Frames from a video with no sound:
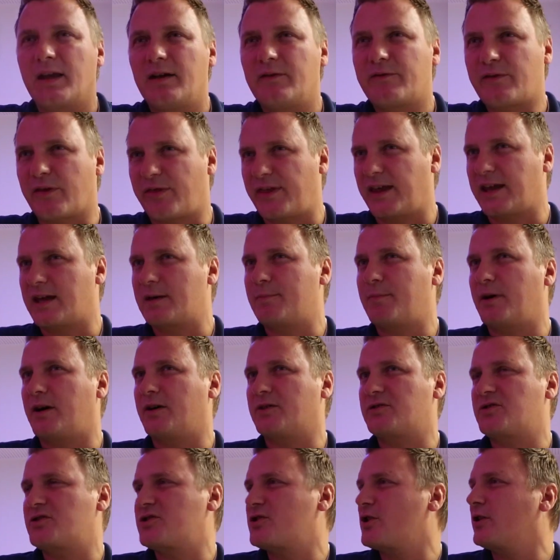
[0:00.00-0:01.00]
If you think
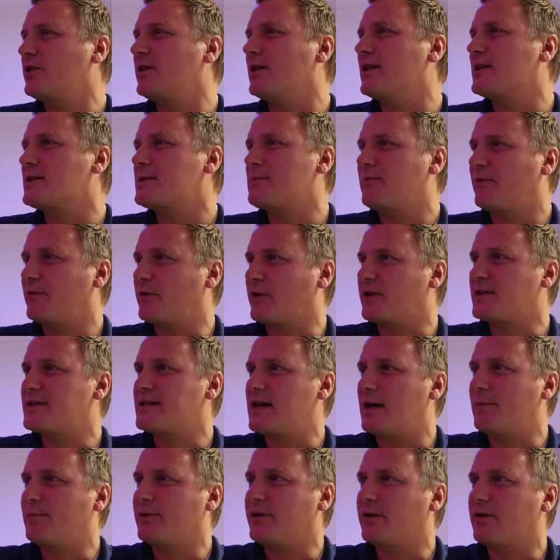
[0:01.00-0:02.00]
about journalism, for
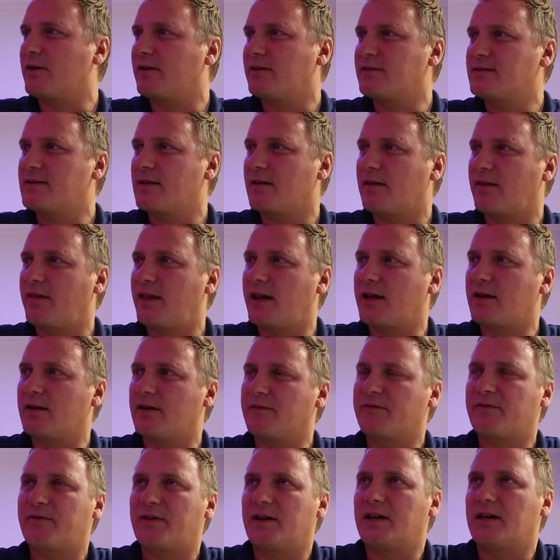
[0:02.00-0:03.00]
example, you can think
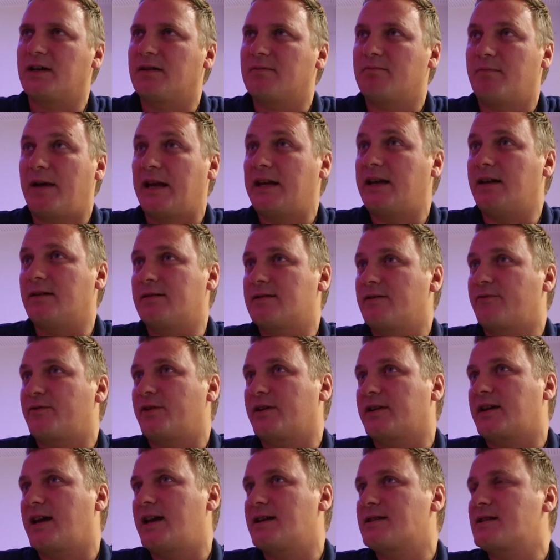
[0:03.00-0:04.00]
of many
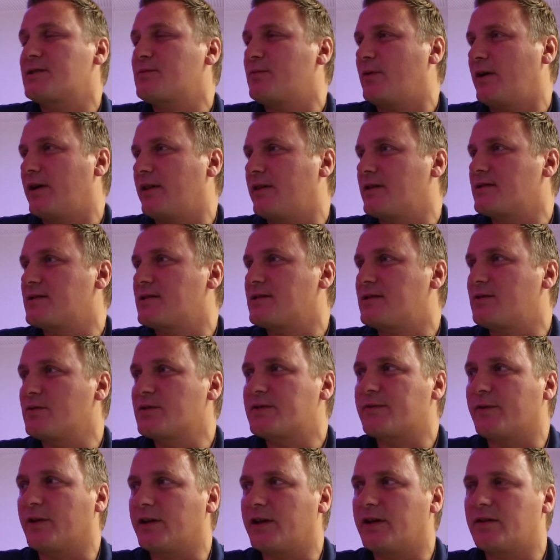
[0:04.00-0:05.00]
different cases why this is
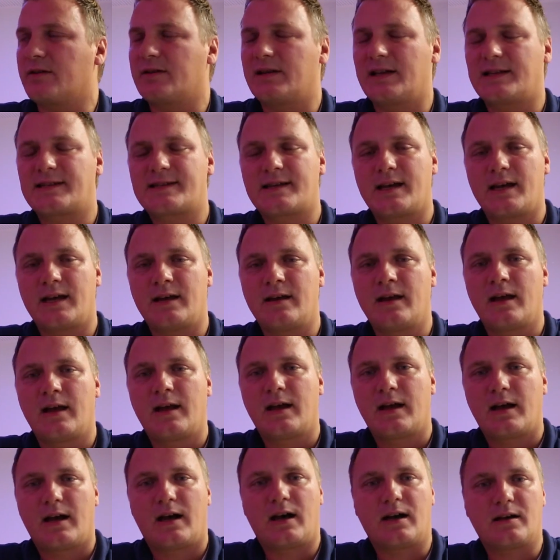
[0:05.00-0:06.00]
useful. You know, let's say
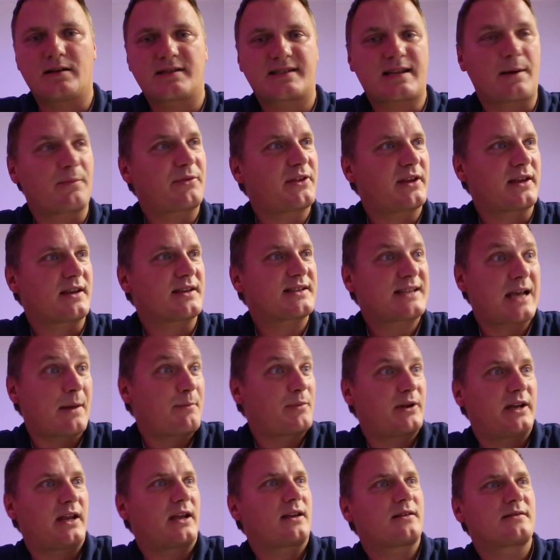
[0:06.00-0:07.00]
something is
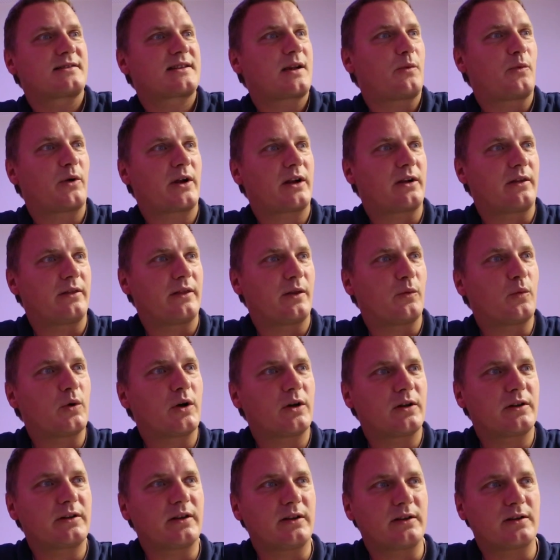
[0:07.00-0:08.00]
happening somewhere in the
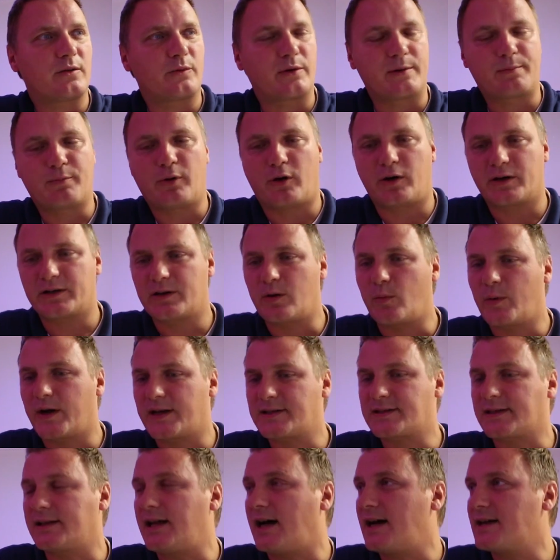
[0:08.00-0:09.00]
world and the reporter
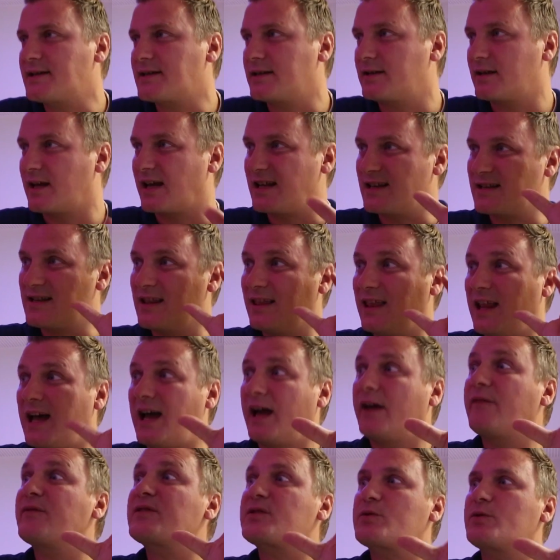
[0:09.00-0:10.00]
wears Glass and can
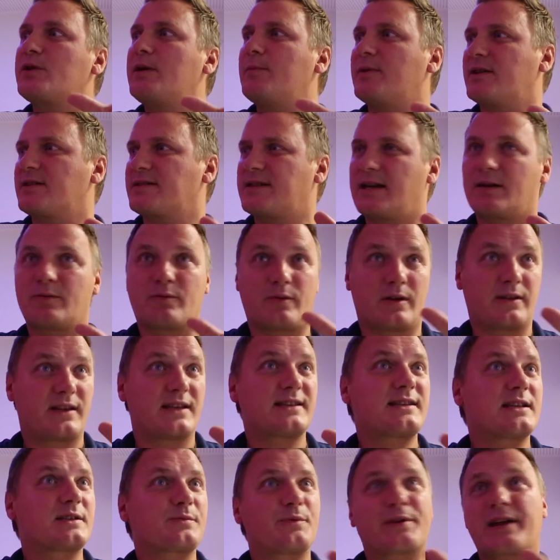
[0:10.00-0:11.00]
live stream and say, well,
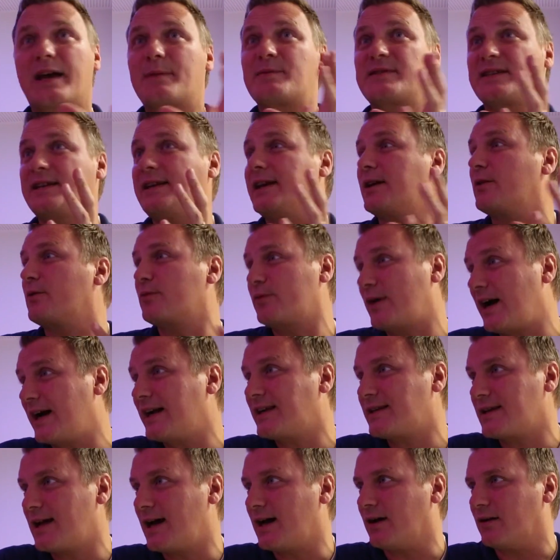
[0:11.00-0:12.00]
this is what I'm seeing
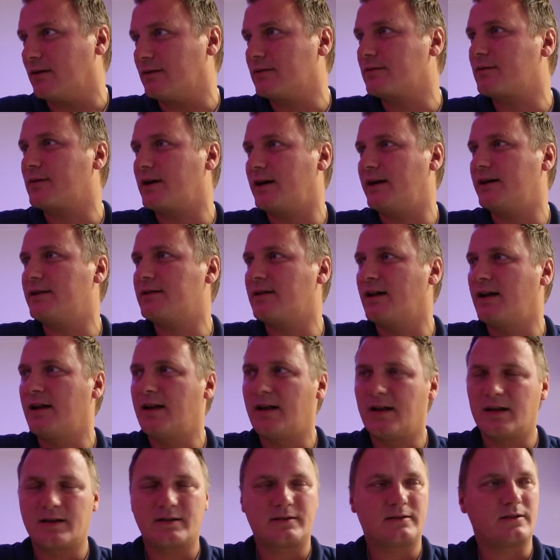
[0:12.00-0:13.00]
right now, right?
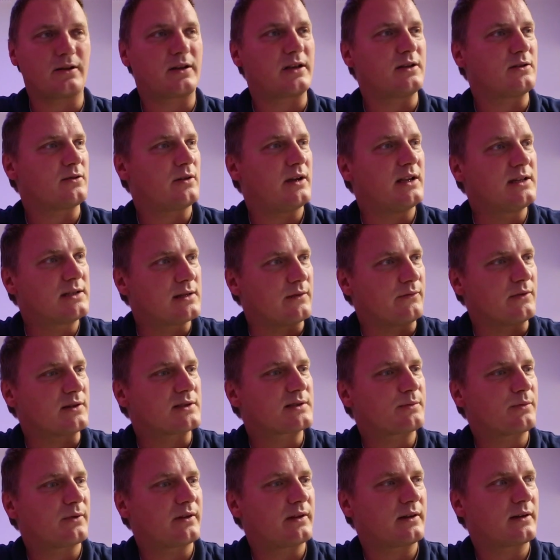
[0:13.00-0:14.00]
So you can do
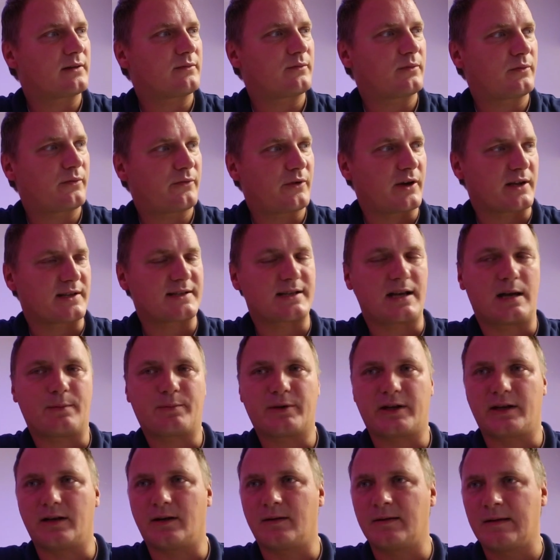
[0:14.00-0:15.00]
interviews with it, for
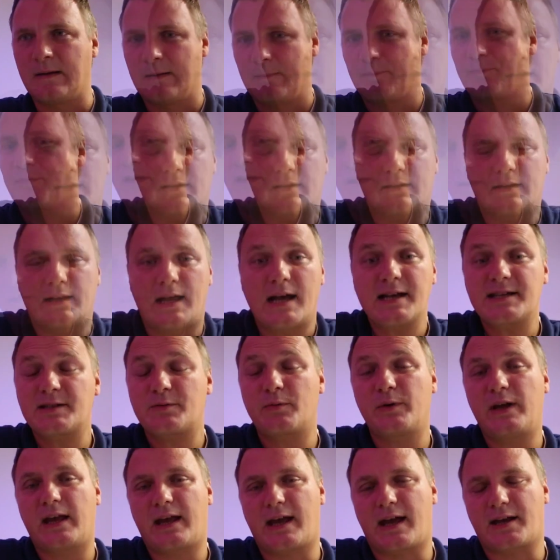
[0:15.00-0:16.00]
example. You know,
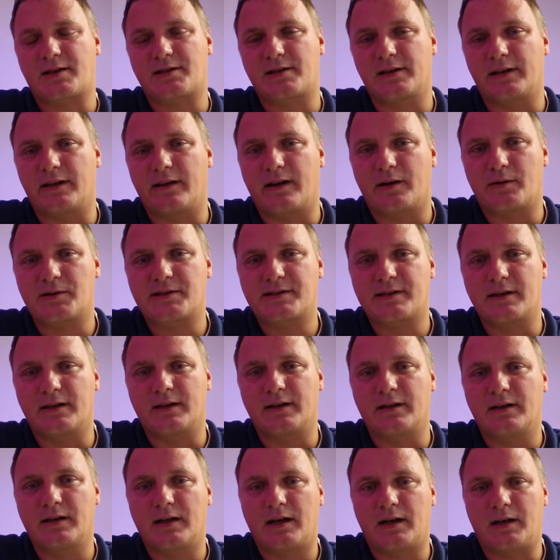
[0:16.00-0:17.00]
last week, actually, there was
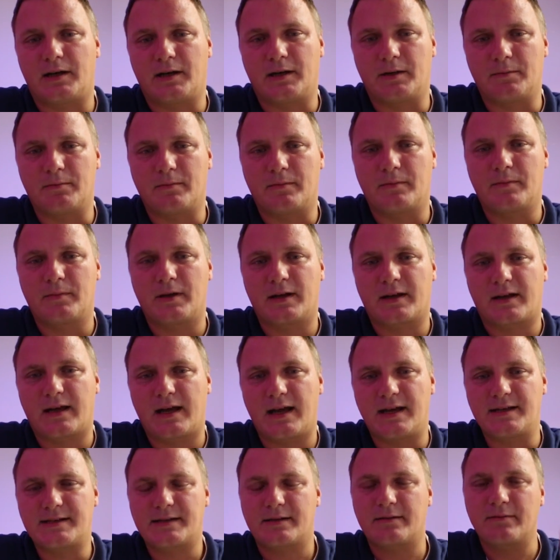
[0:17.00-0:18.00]
a
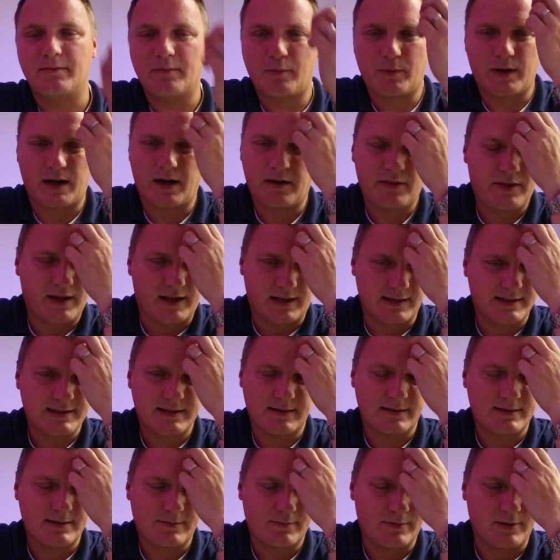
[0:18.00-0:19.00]
case where I think
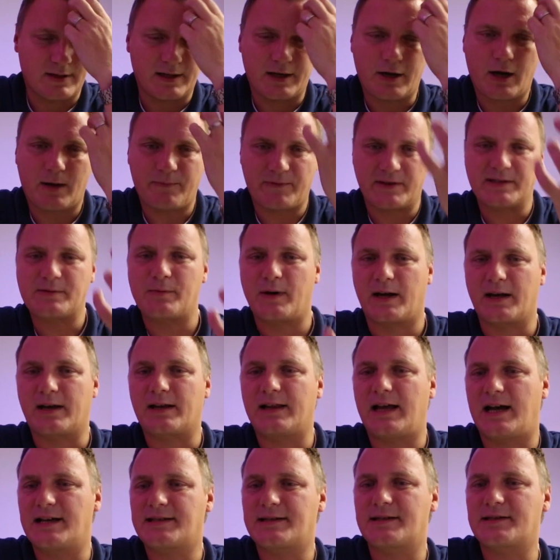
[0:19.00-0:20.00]
it's really obvious why
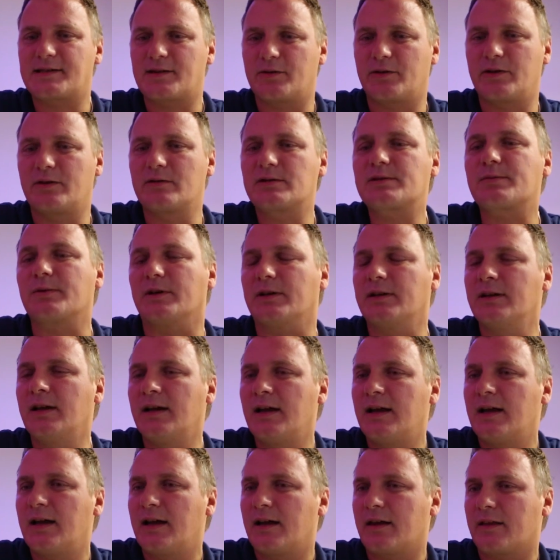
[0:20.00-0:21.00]
Glass is so useful.
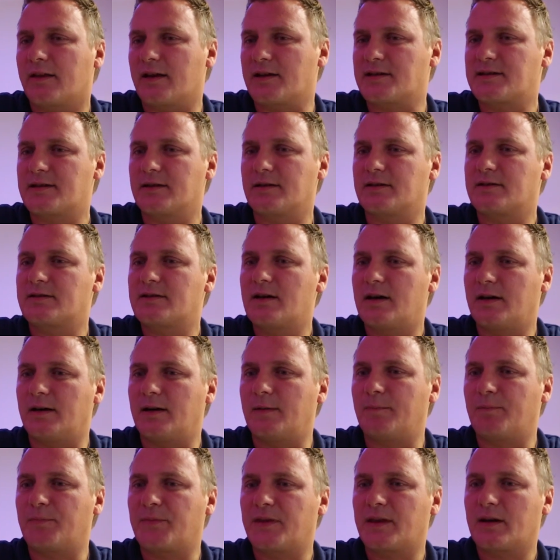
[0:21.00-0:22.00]
There's
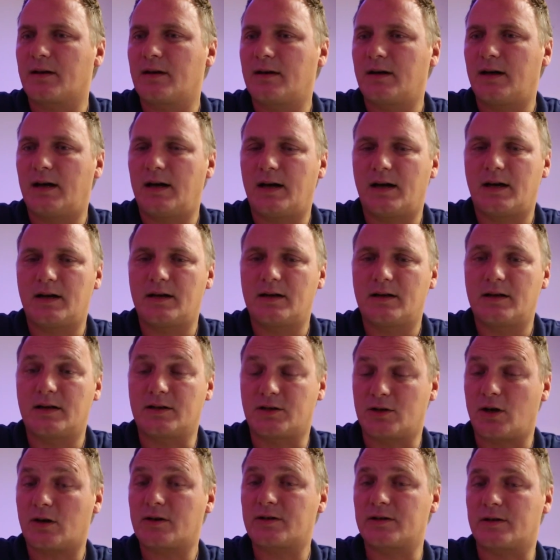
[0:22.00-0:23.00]
a
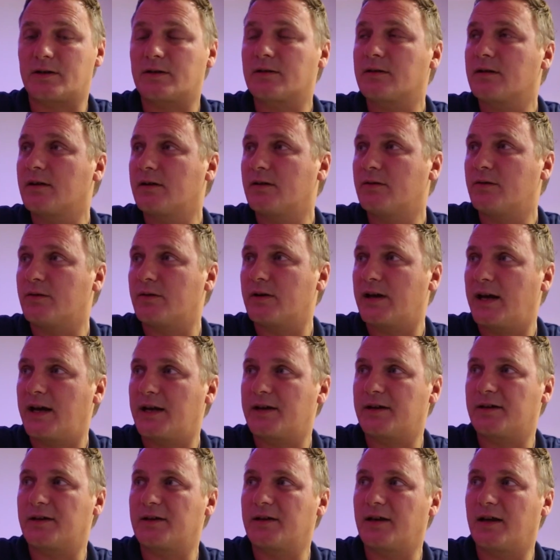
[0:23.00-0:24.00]
doctor who
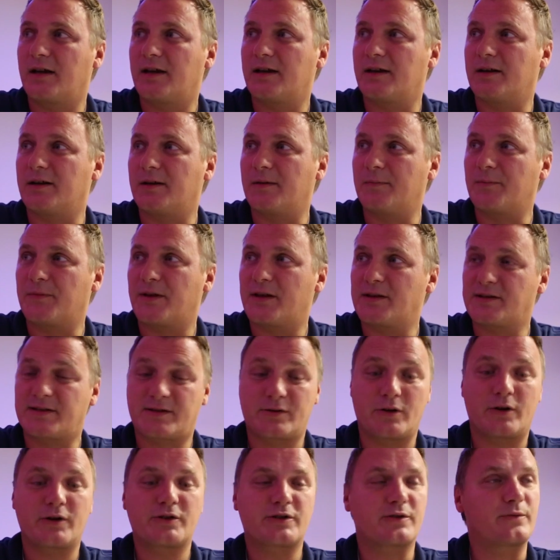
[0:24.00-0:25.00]
had a
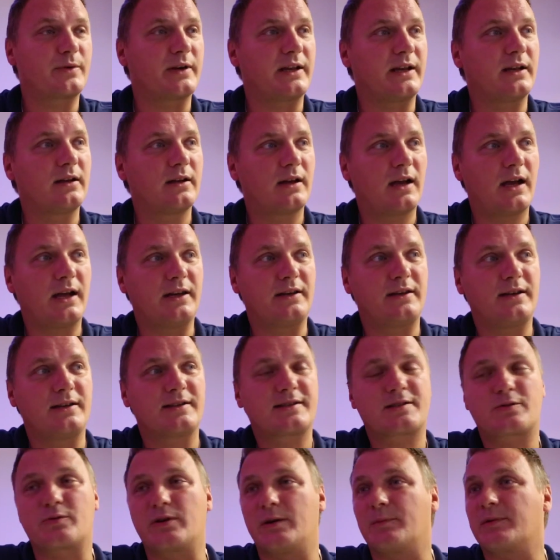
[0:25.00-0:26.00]
surgery and he
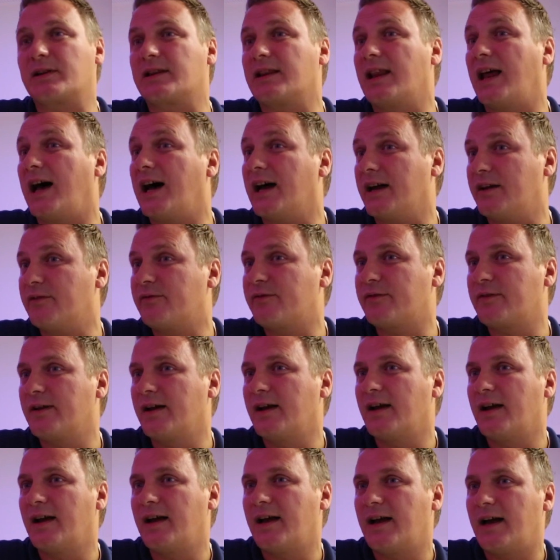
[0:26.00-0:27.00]
streamed it live
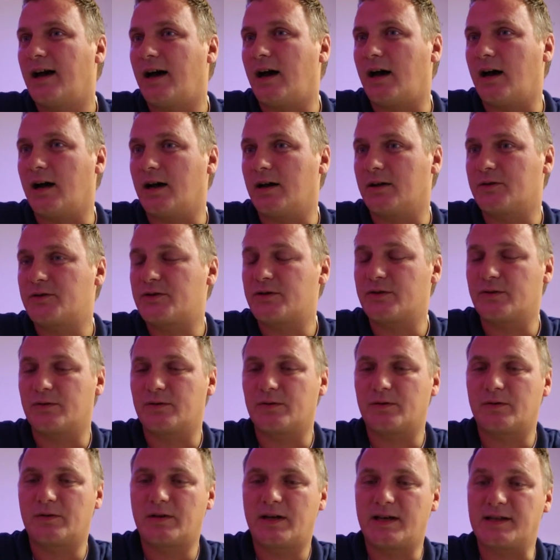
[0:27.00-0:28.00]

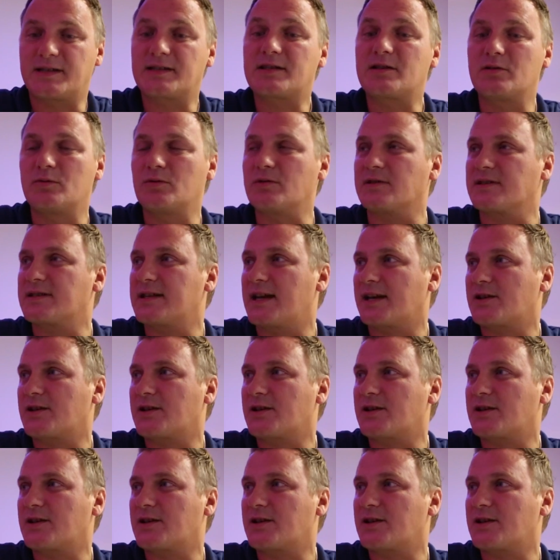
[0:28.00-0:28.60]
to his students,